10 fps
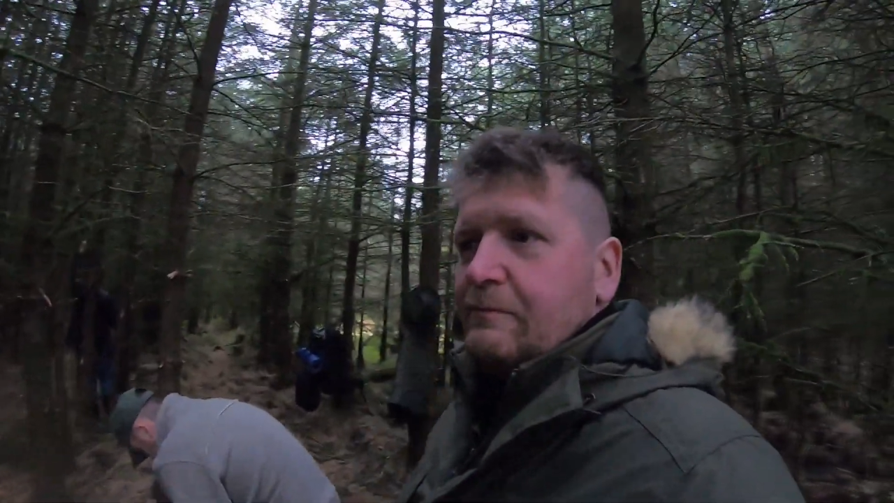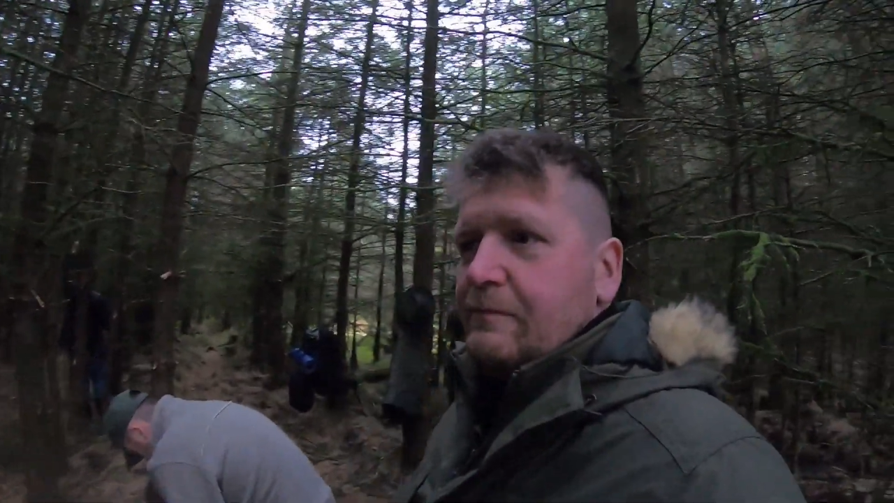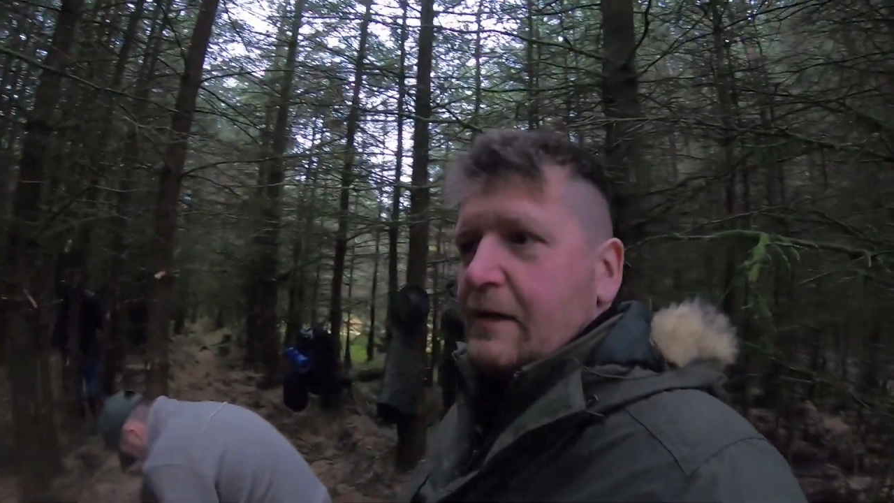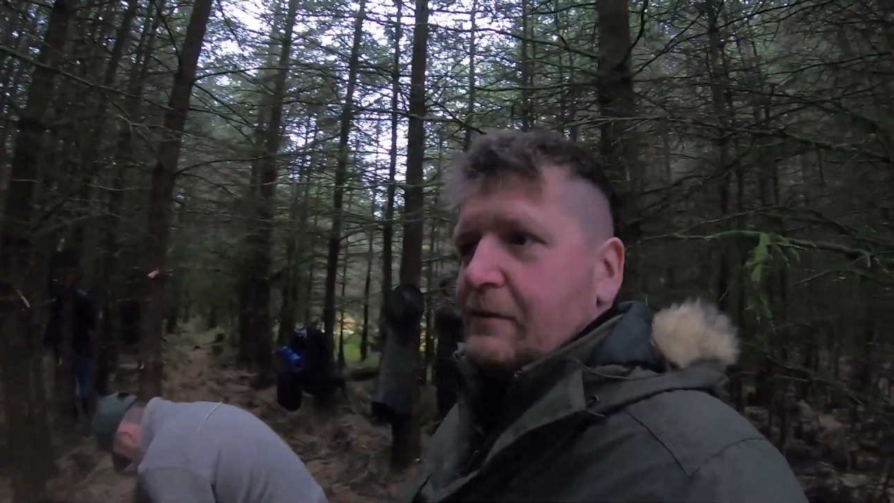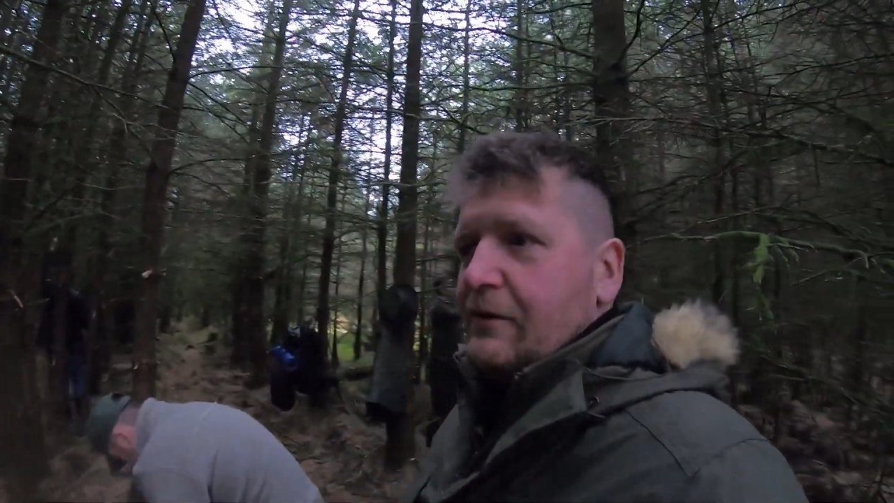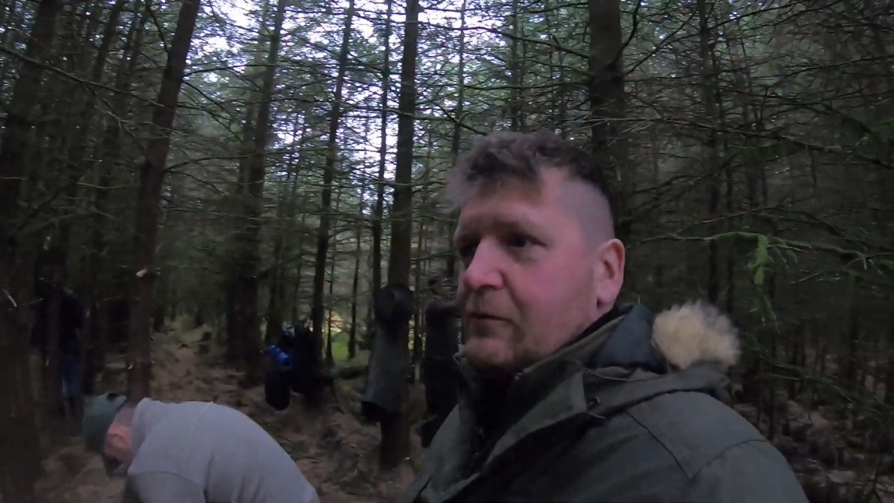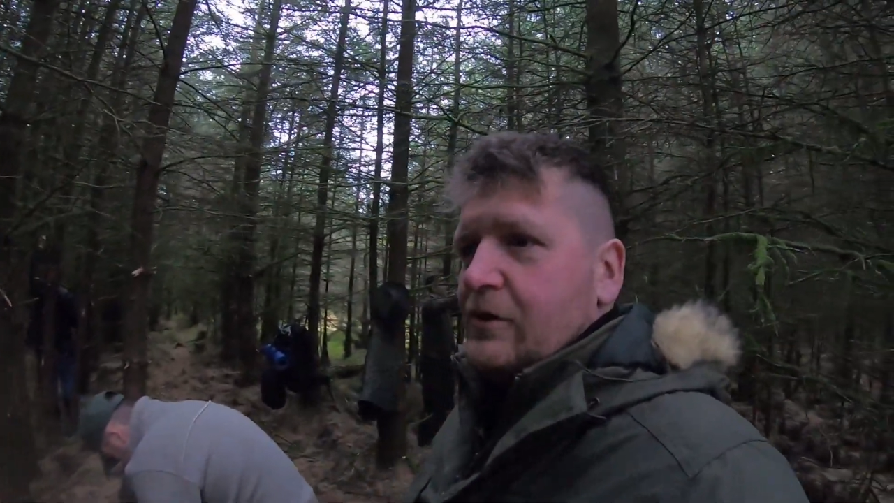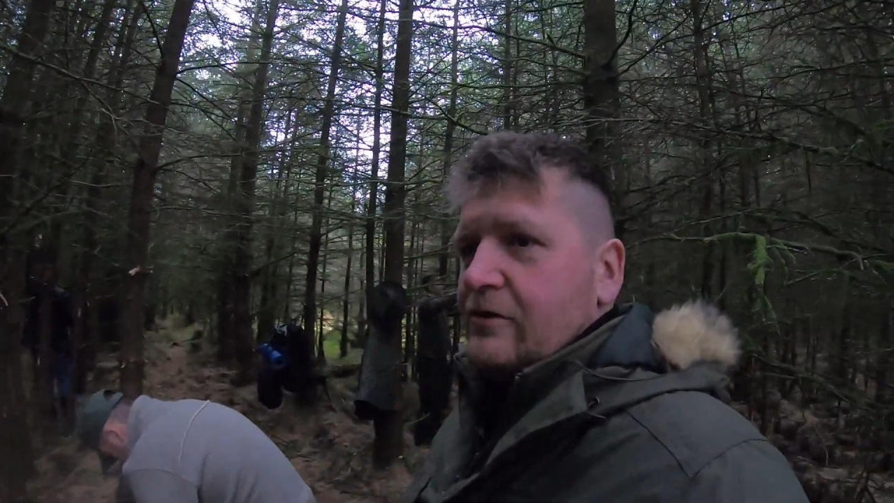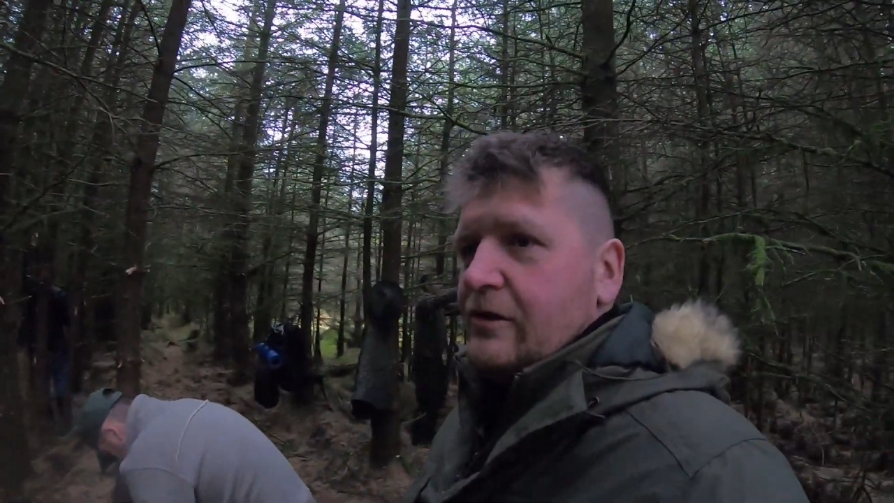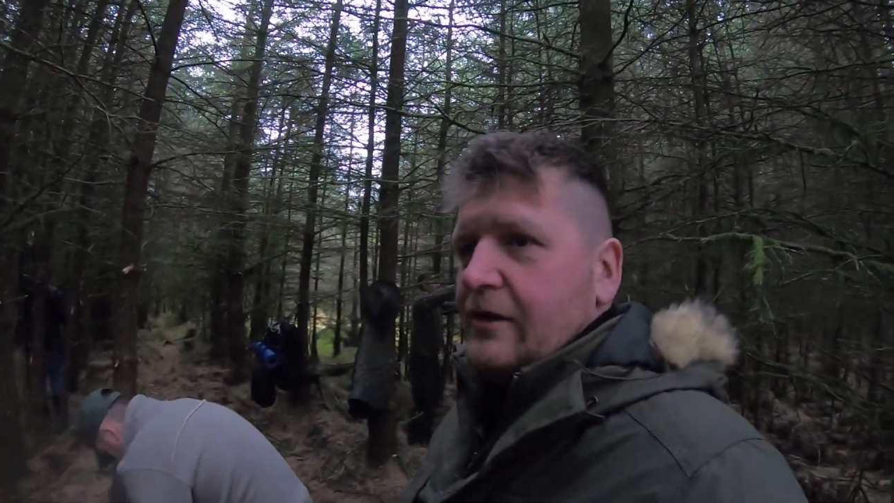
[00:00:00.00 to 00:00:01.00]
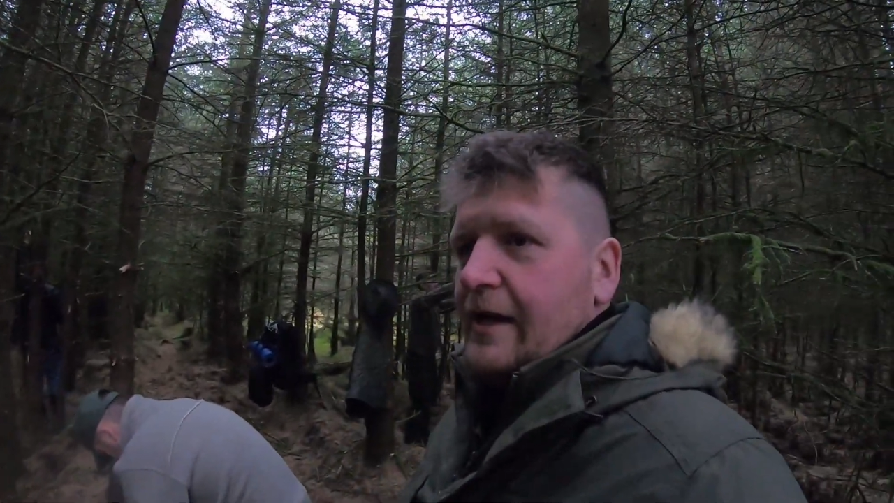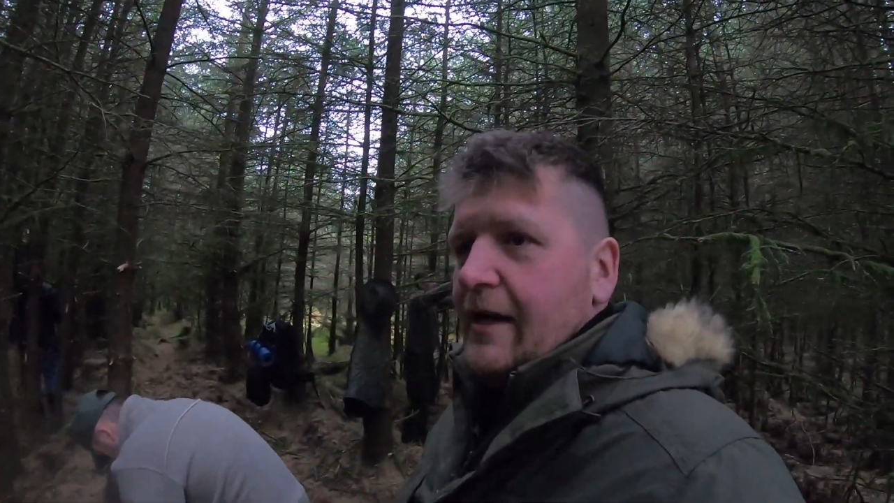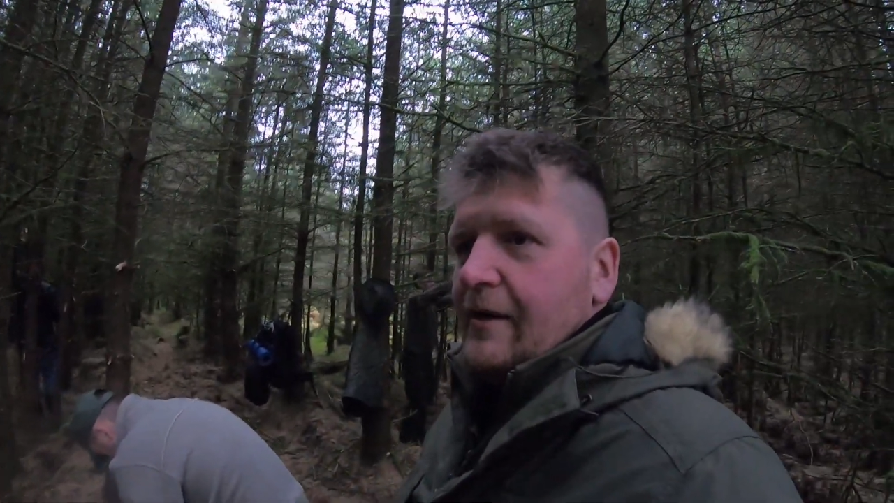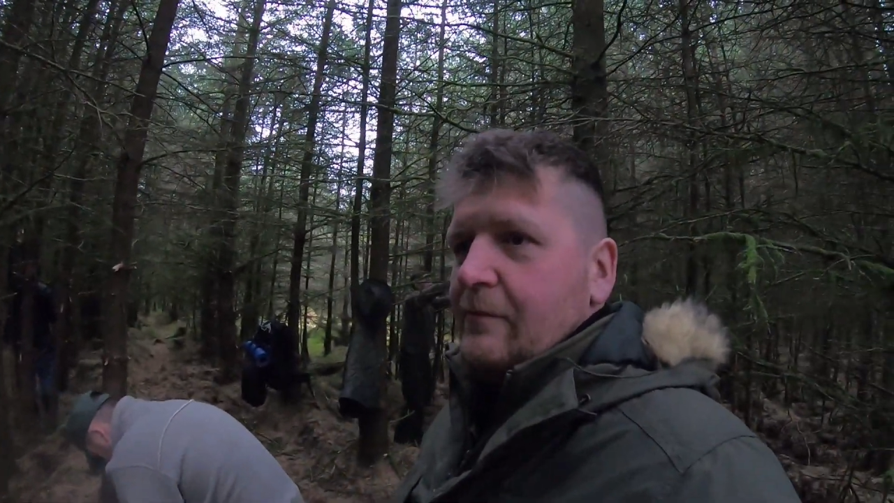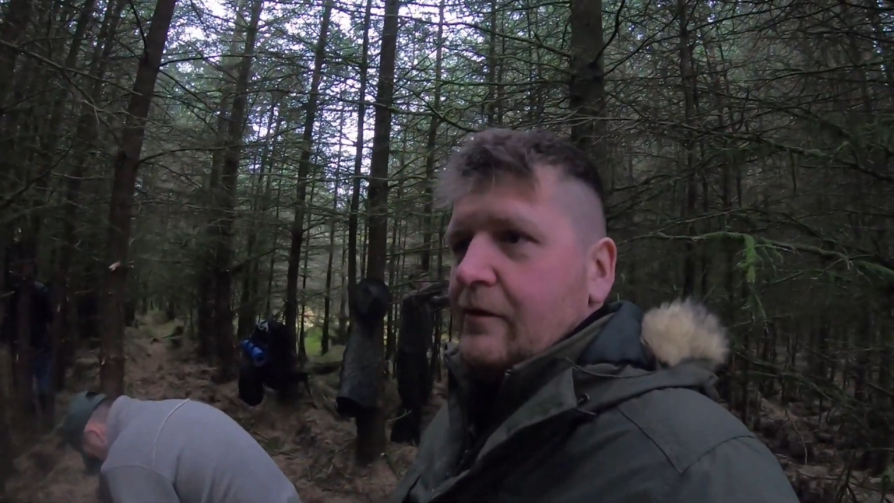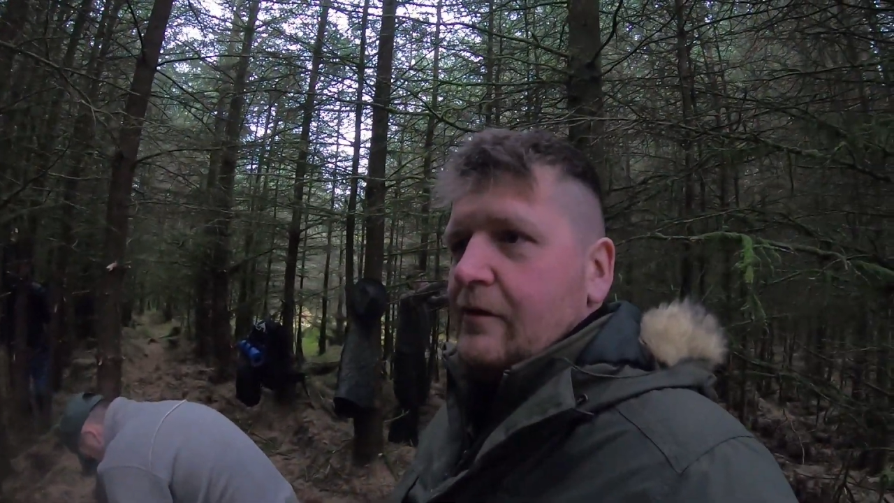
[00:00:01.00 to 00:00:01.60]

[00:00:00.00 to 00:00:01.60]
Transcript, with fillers: people in the woods looking at him.